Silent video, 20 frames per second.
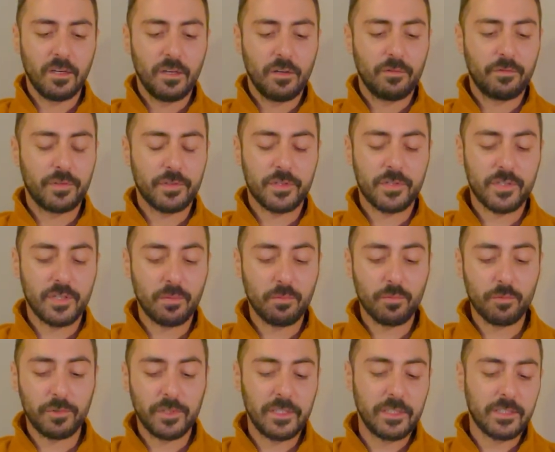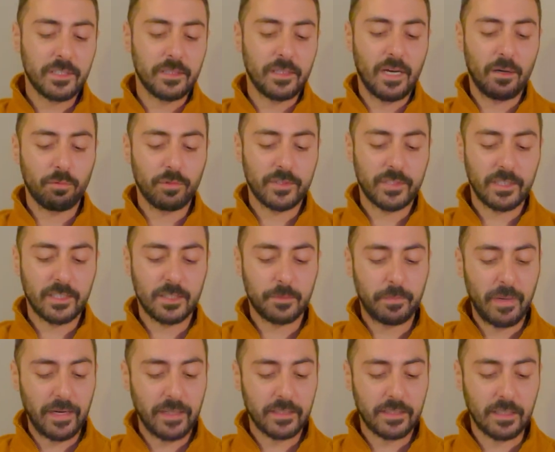For some reason, I was
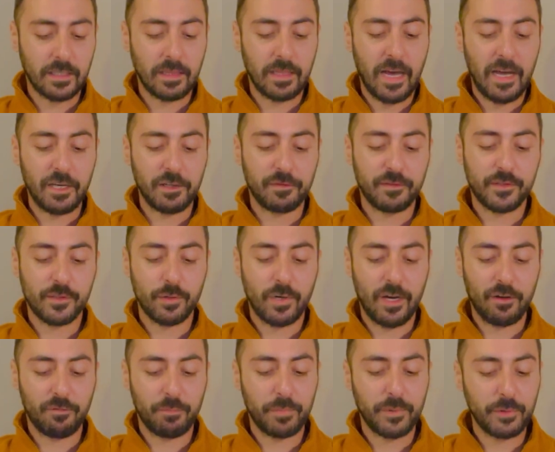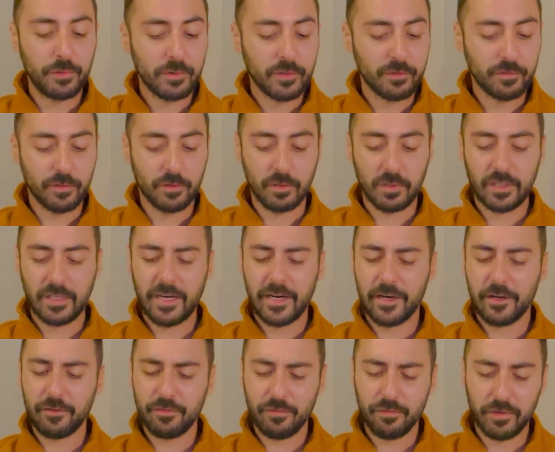expecting life to have beautiful,
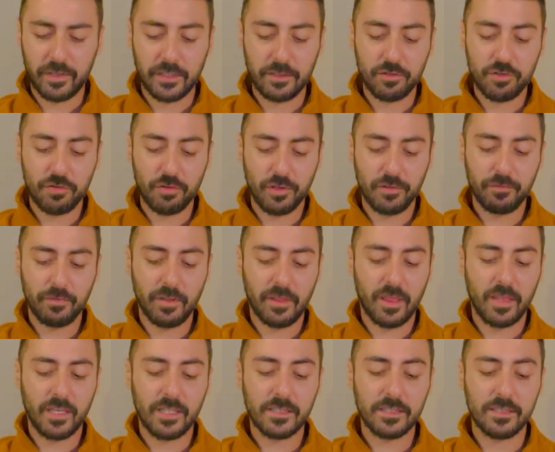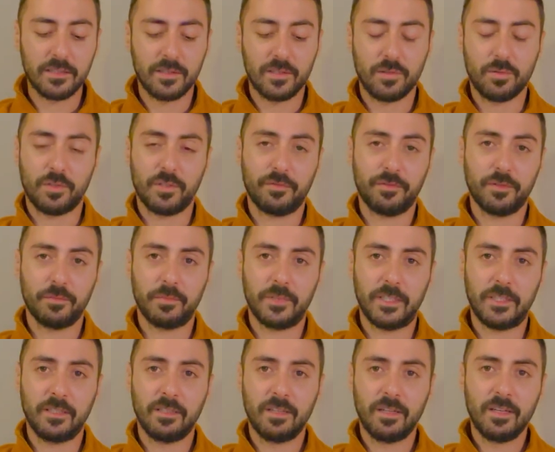carefree, and joyful things in store for
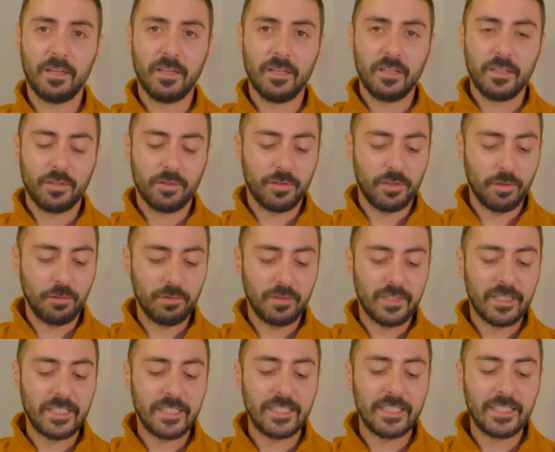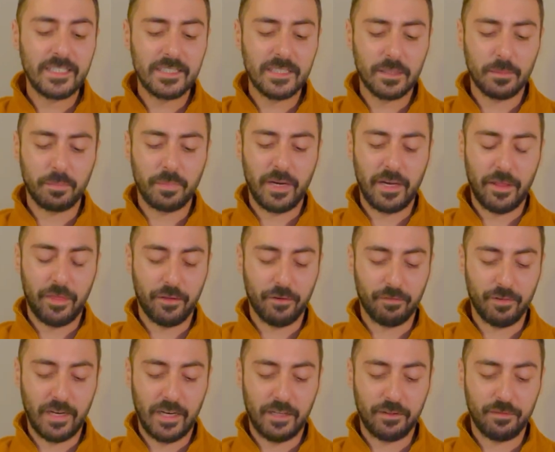me. You know, the easy path of
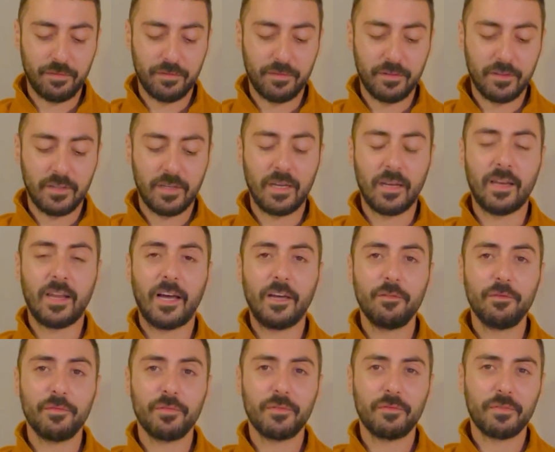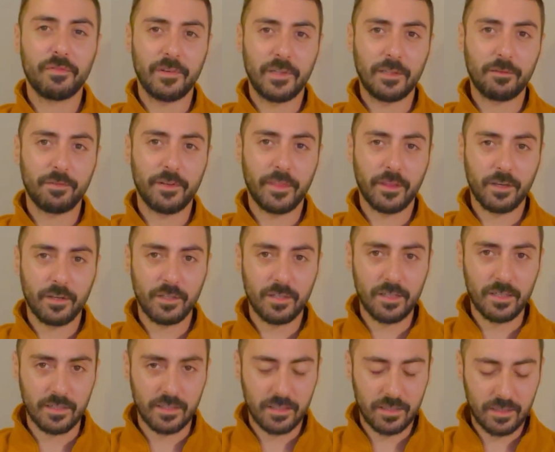life, a life filled with
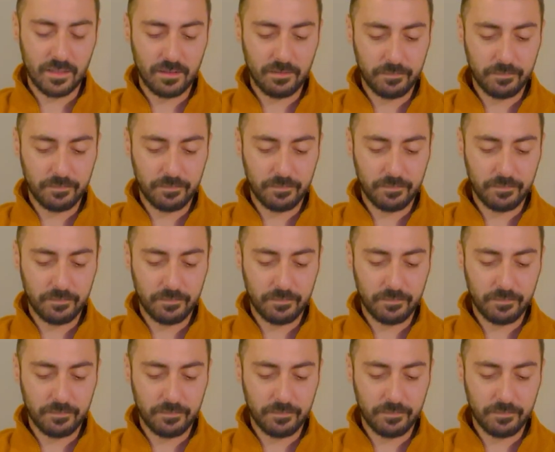goodness.